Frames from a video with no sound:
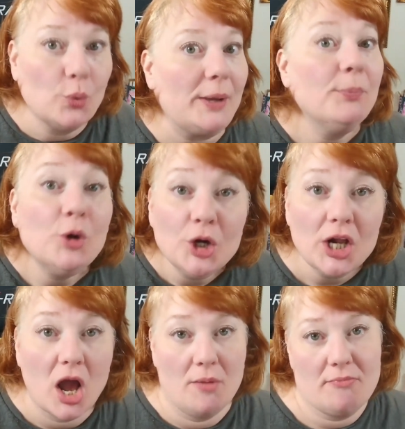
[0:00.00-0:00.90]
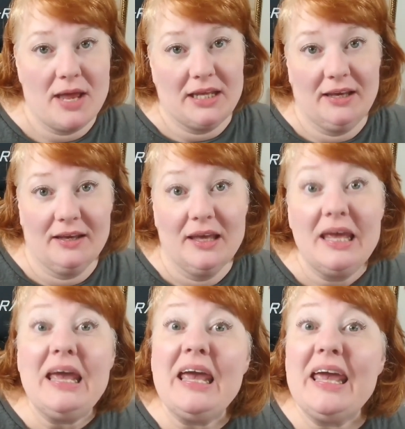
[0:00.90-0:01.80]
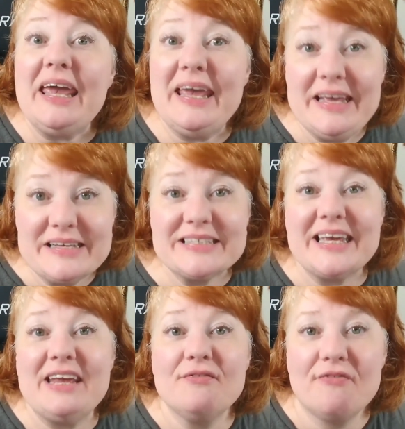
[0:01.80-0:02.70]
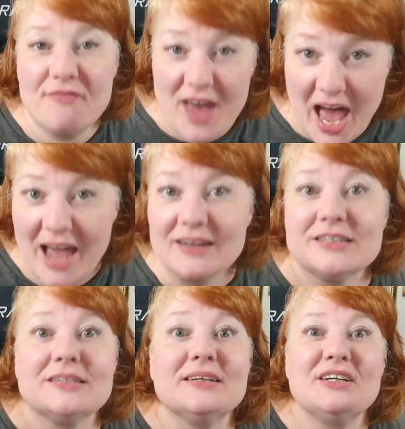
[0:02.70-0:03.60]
put on money is in fact